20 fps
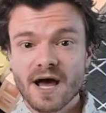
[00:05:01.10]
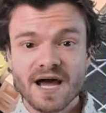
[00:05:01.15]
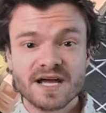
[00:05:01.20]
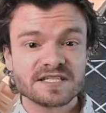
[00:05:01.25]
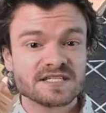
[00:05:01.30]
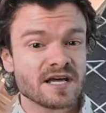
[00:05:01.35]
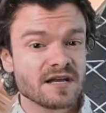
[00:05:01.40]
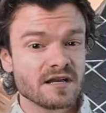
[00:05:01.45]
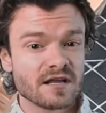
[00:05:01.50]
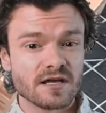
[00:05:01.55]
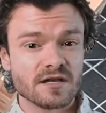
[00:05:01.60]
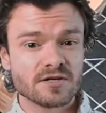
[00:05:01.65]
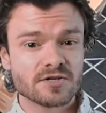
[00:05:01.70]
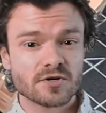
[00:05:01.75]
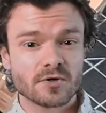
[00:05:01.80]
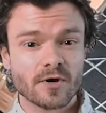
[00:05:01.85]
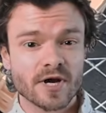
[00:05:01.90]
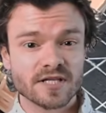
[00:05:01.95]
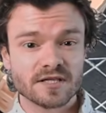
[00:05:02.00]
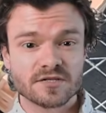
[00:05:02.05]
I tend to
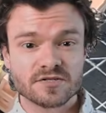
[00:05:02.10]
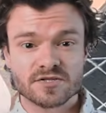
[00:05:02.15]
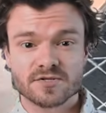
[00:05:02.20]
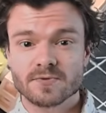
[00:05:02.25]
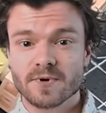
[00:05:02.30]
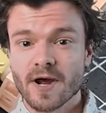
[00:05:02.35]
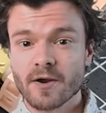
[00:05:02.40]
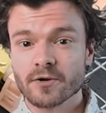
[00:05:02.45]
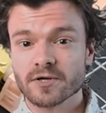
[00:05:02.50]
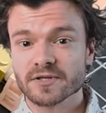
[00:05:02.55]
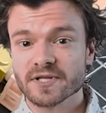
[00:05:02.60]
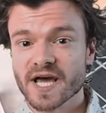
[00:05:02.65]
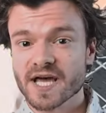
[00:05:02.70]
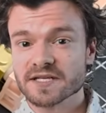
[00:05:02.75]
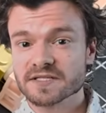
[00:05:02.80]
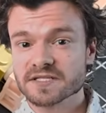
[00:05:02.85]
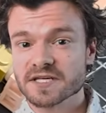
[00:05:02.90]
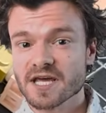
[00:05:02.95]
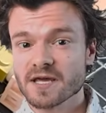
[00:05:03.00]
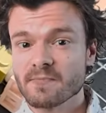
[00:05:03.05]
integrate the surrounding
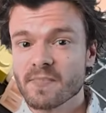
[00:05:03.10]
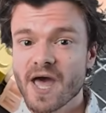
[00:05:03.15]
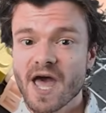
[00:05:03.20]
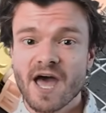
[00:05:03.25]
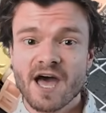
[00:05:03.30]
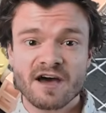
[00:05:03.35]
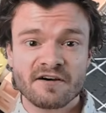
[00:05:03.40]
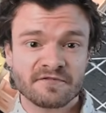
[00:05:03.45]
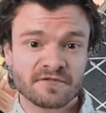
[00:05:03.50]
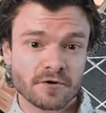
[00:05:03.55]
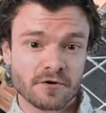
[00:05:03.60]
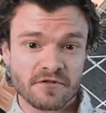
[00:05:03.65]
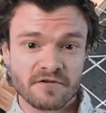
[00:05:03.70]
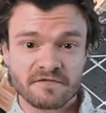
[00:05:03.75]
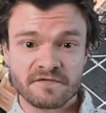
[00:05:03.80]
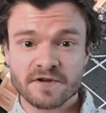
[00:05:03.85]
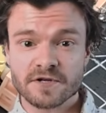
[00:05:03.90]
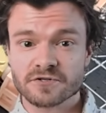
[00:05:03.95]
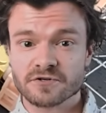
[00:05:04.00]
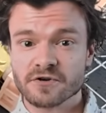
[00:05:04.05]
landscape after the
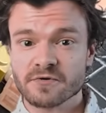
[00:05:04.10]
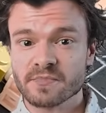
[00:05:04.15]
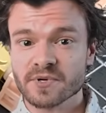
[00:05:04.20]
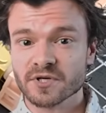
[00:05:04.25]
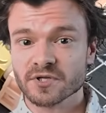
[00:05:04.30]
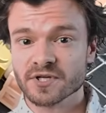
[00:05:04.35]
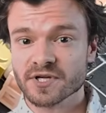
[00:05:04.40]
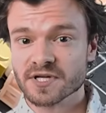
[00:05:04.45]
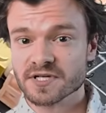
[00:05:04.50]
featured building